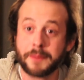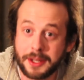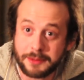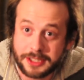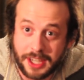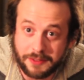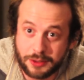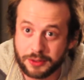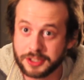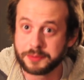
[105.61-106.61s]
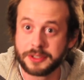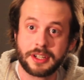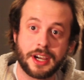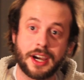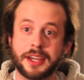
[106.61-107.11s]
My name is Kevin
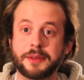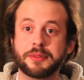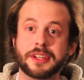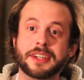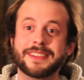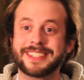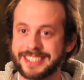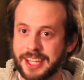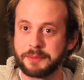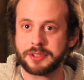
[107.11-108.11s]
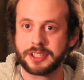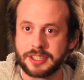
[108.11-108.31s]
Crispin. I am playing the skeptic.